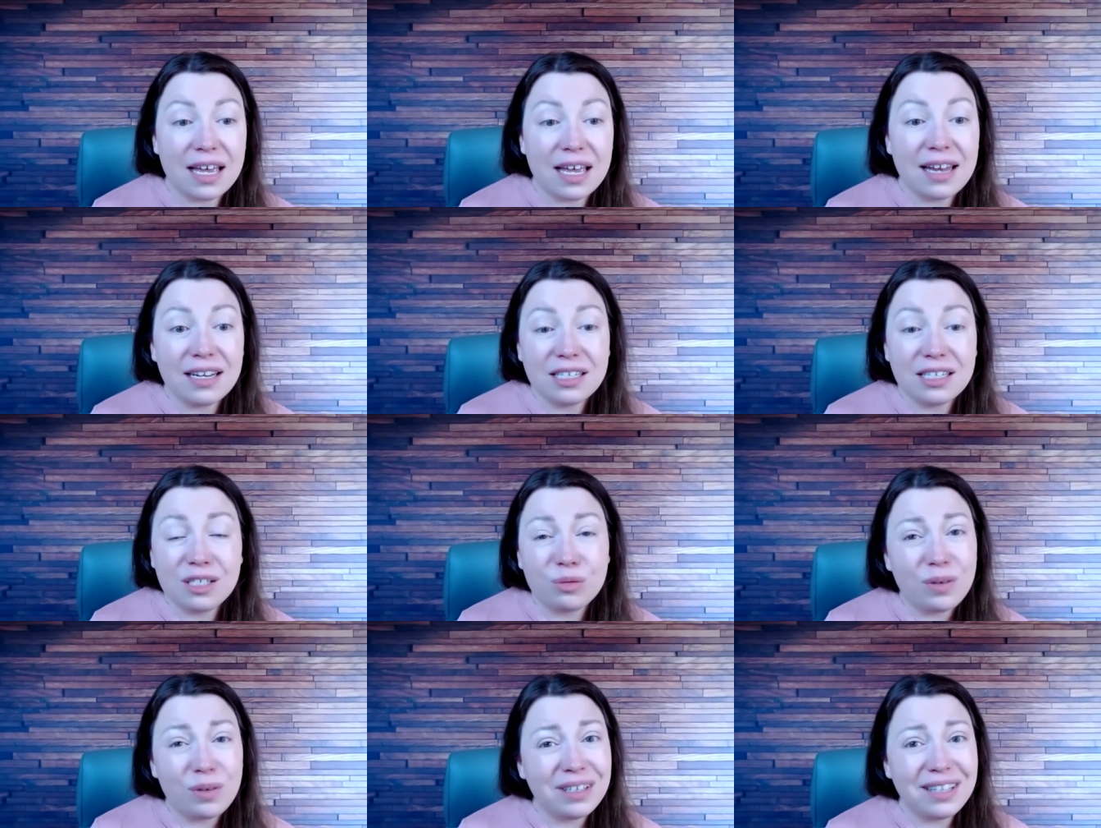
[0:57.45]
and
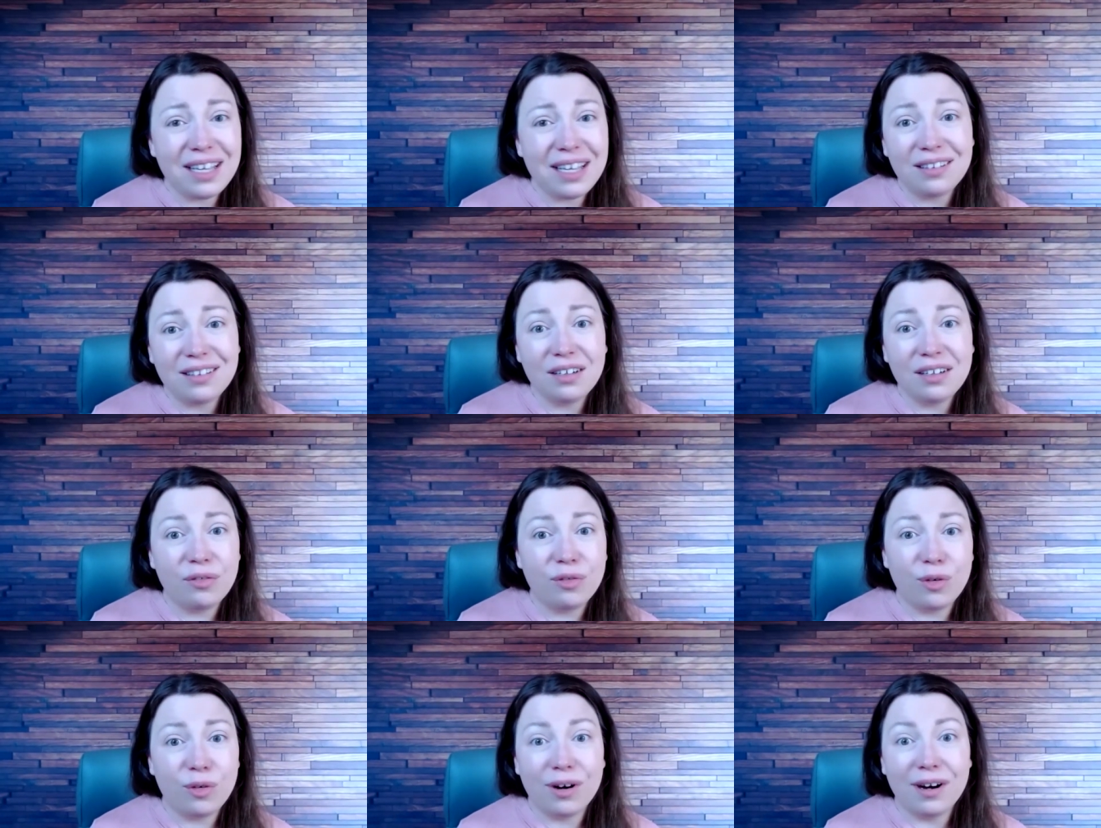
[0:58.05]
it's what they look
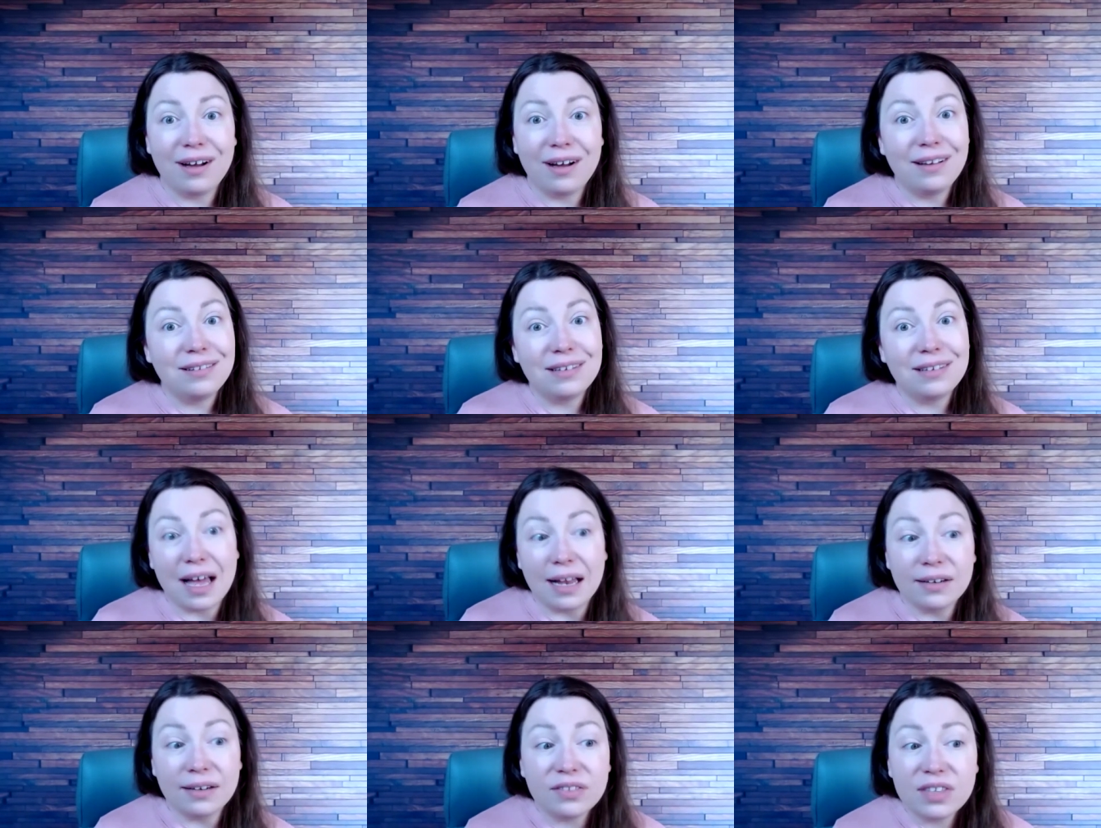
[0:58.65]
for a
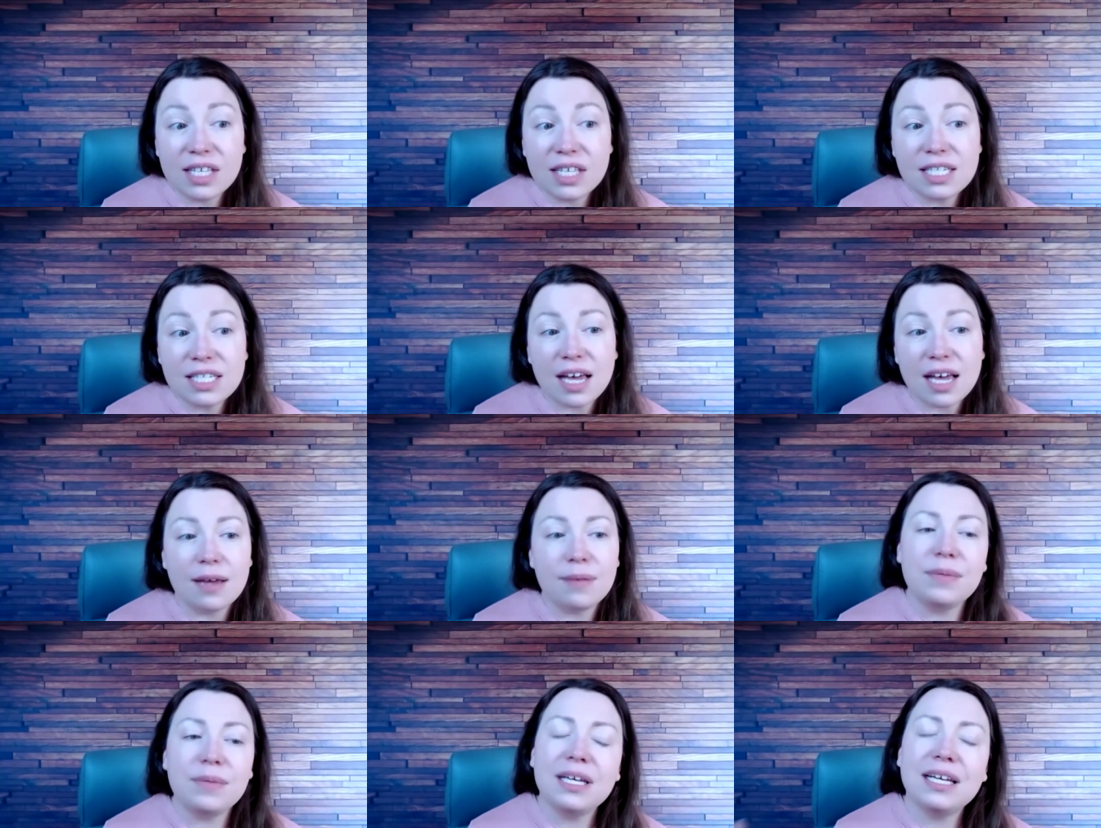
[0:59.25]
lot of the
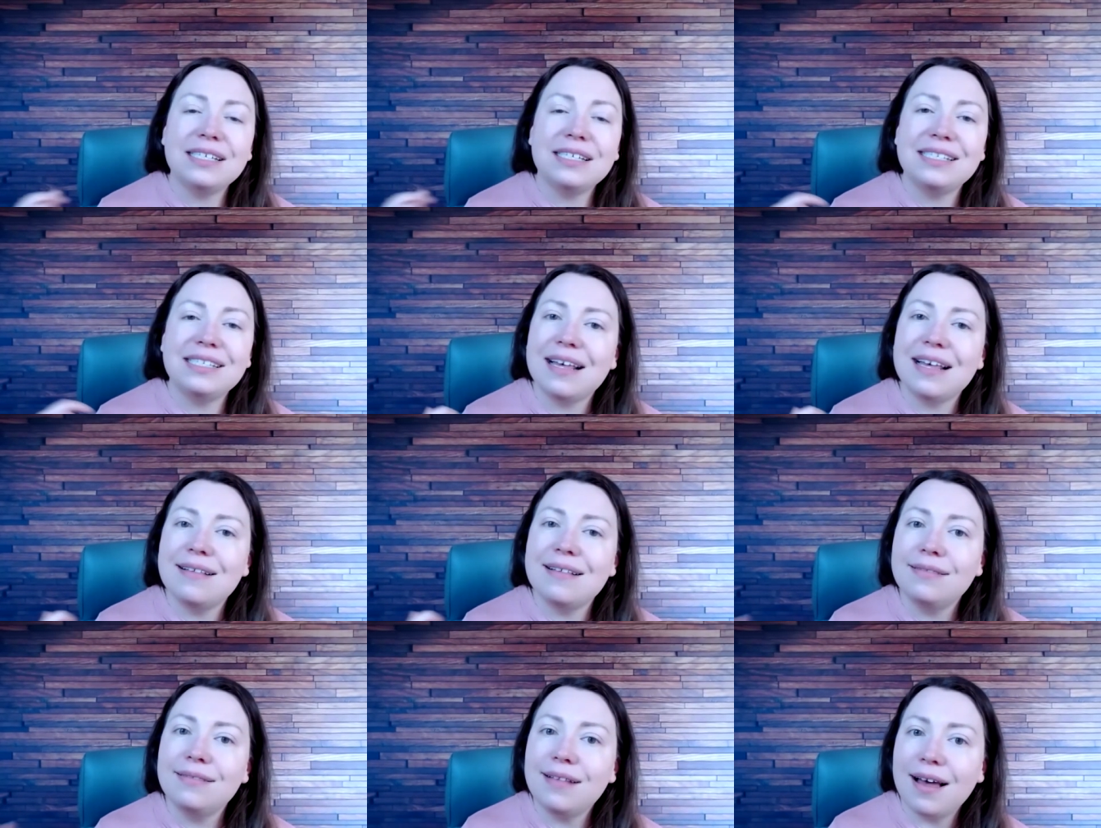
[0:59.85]
time because
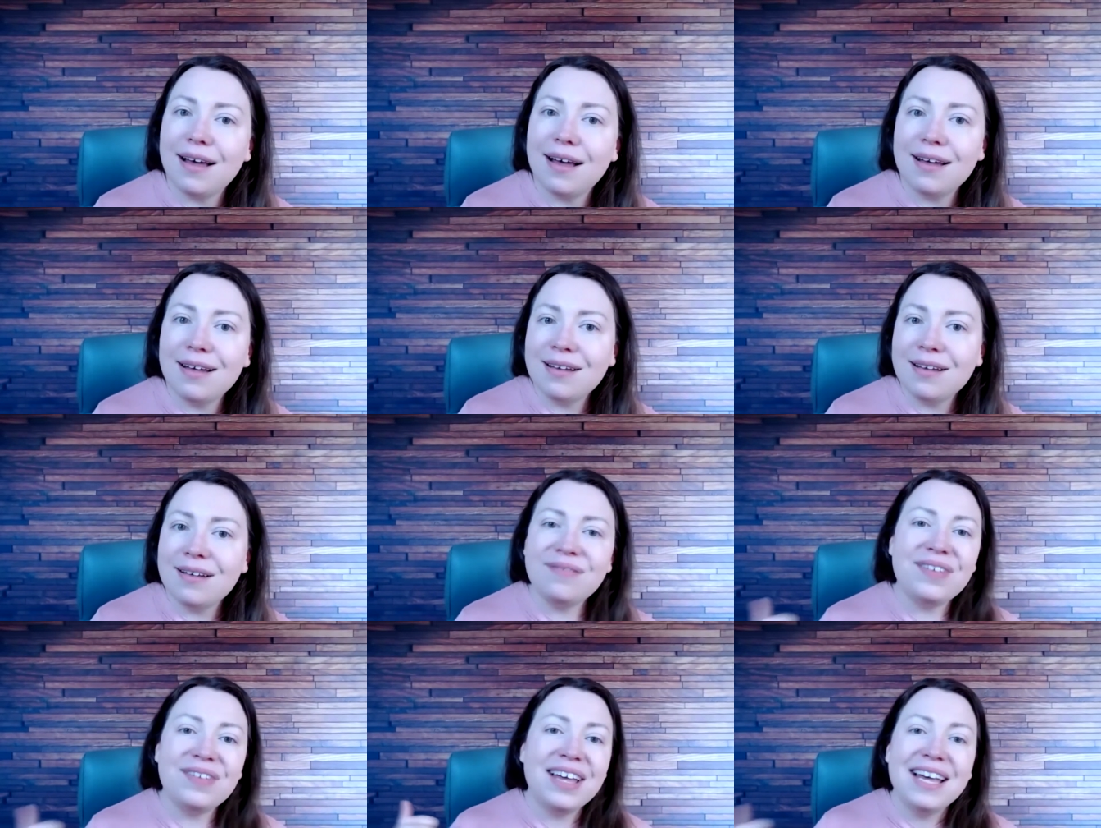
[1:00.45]
they
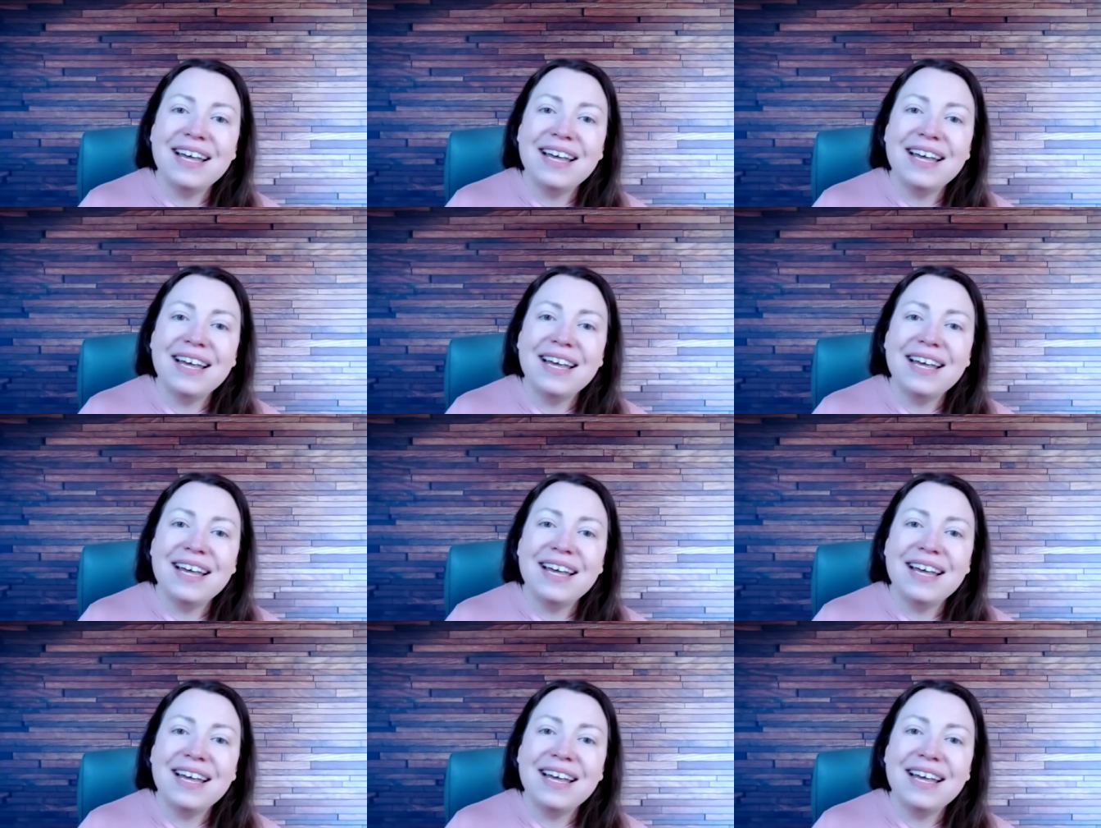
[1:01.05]
love